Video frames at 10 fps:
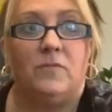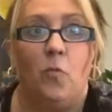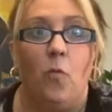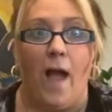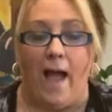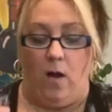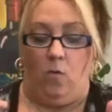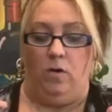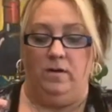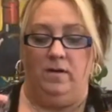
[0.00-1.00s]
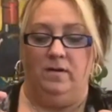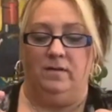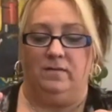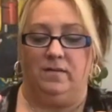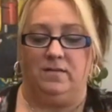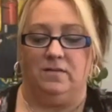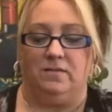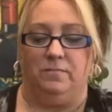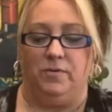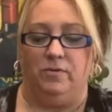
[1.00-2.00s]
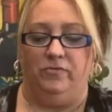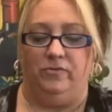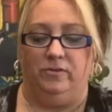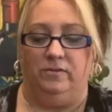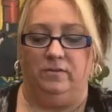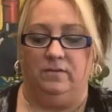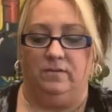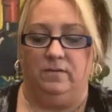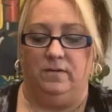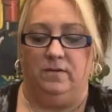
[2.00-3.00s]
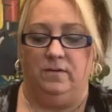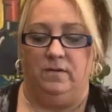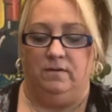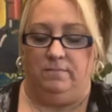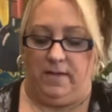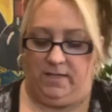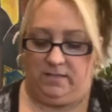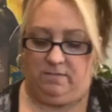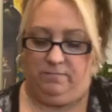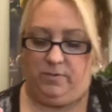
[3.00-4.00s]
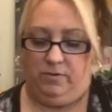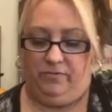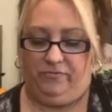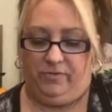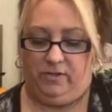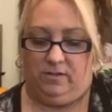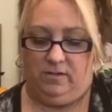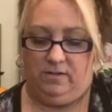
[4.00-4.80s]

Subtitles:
Wow. This is a beautiful, it's a beautiful.